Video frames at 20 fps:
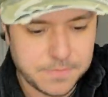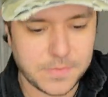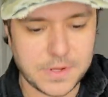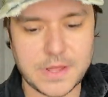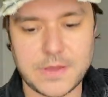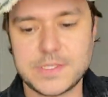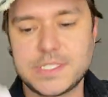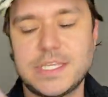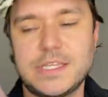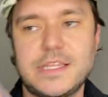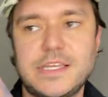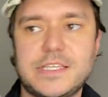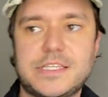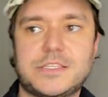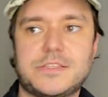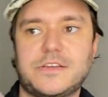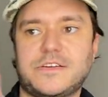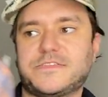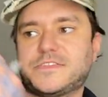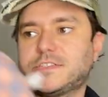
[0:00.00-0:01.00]
when I was in this
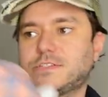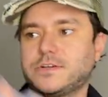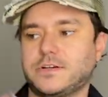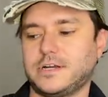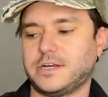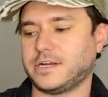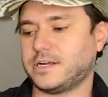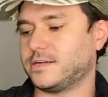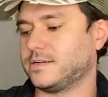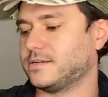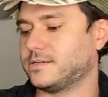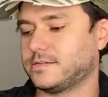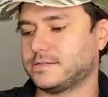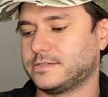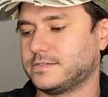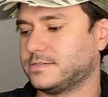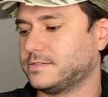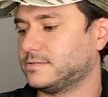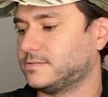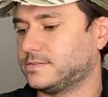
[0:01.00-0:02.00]
thrift store,
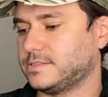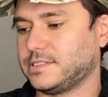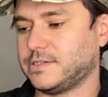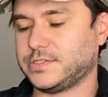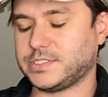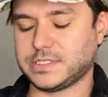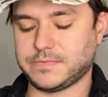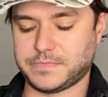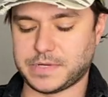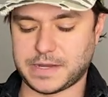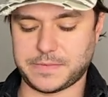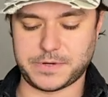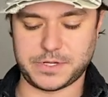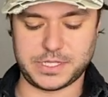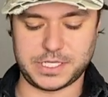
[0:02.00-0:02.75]
it was a bummer.